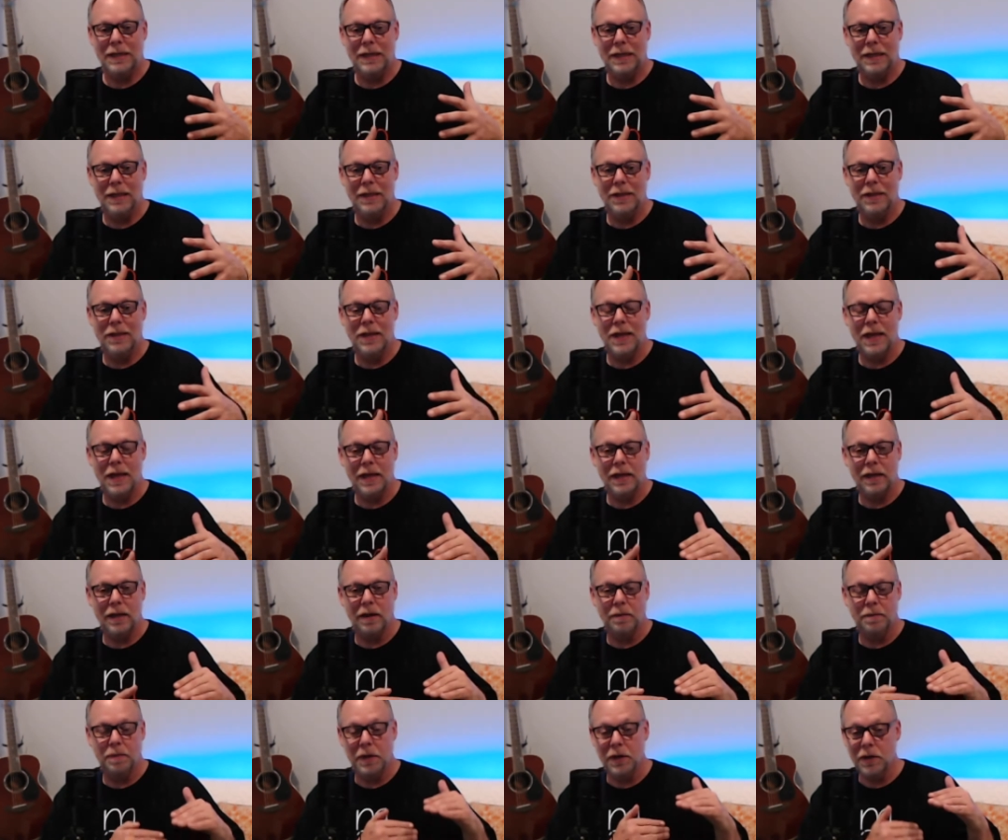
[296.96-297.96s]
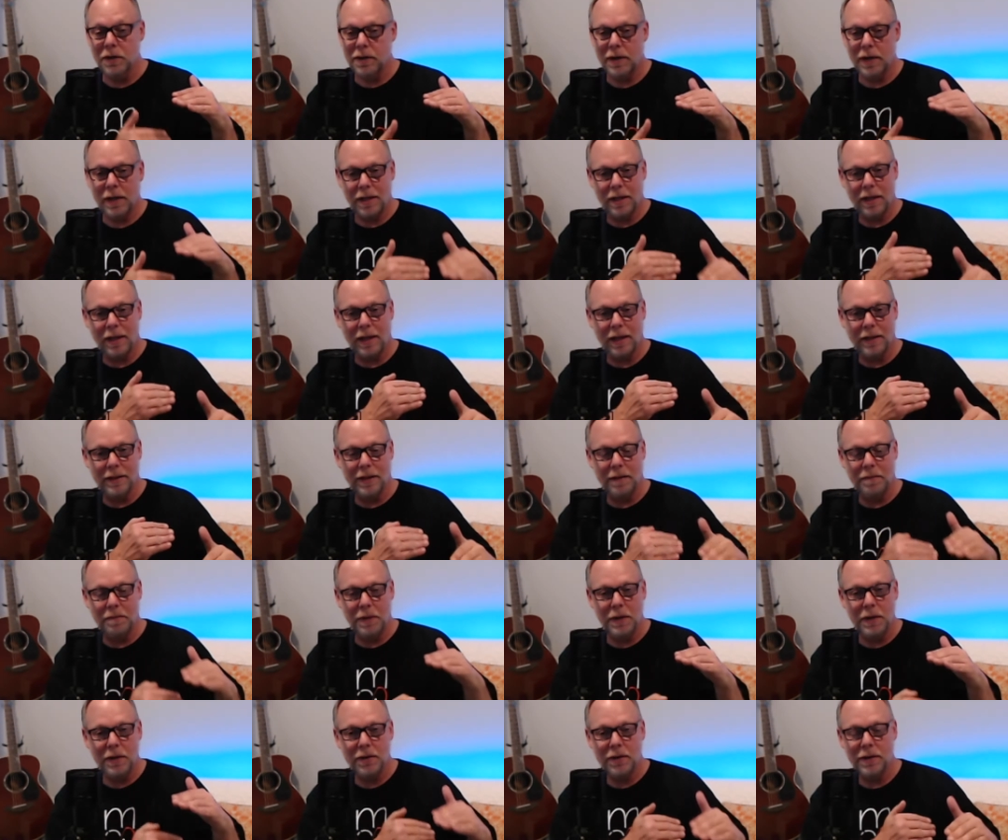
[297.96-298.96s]
they appear
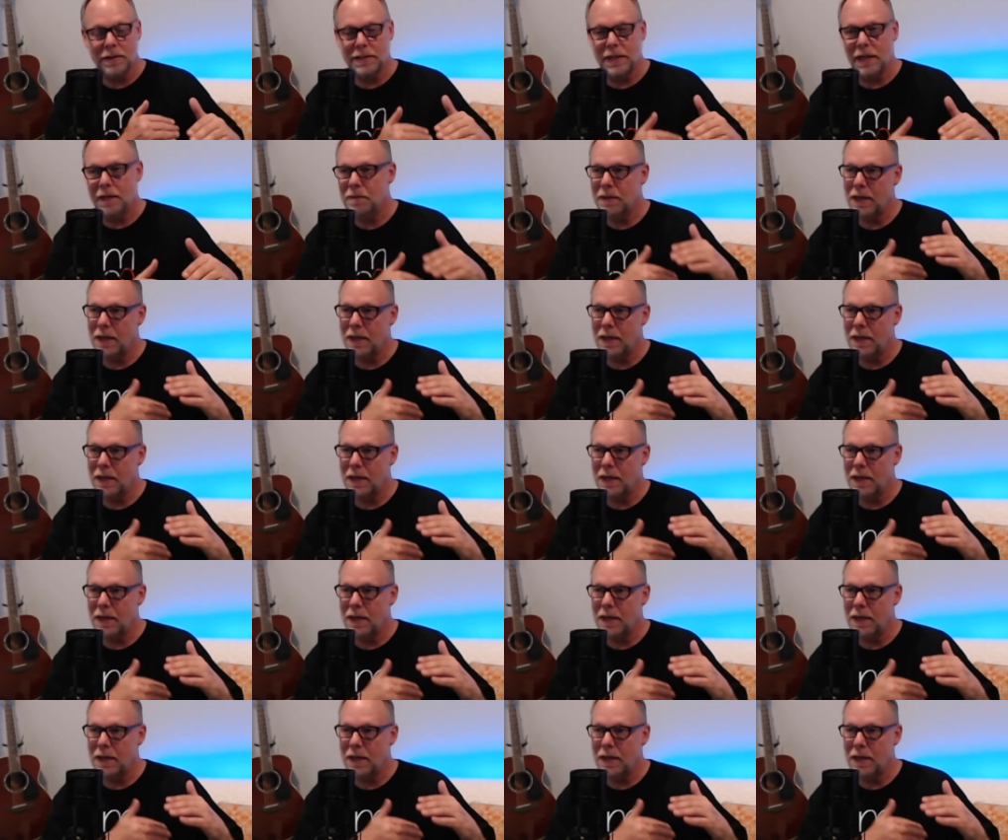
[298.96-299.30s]
the same.